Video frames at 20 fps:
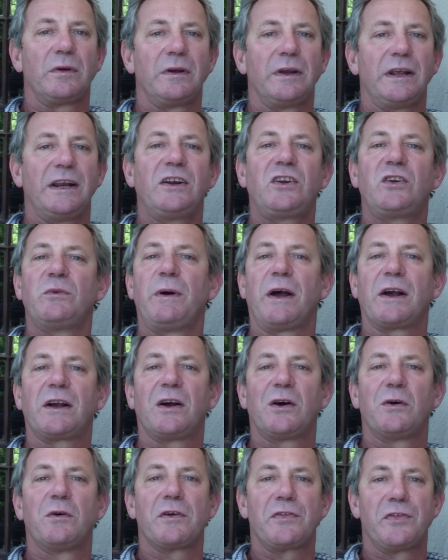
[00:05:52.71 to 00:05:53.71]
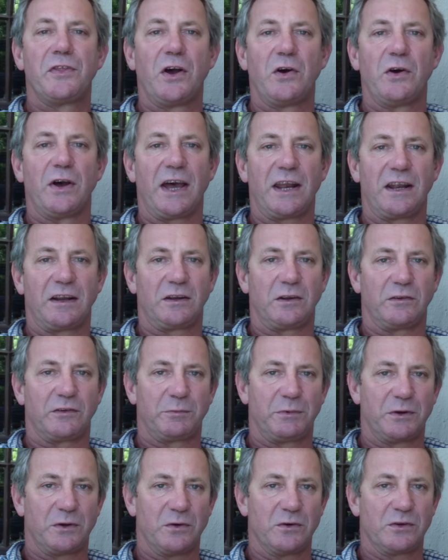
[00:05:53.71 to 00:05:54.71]
any tobacco with no additives,
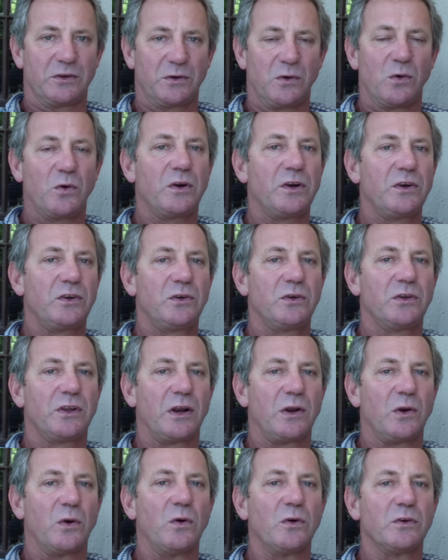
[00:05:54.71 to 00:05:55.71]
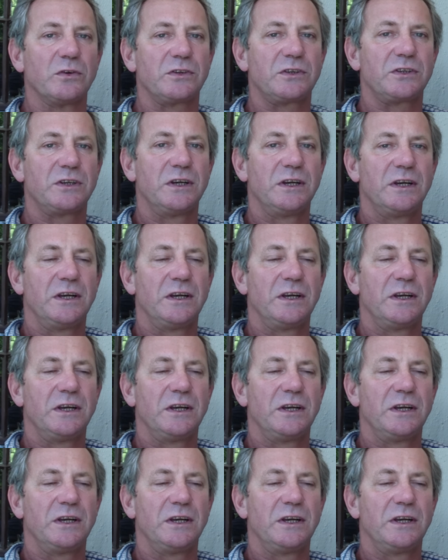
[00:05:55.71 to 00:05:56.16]
because according to the laws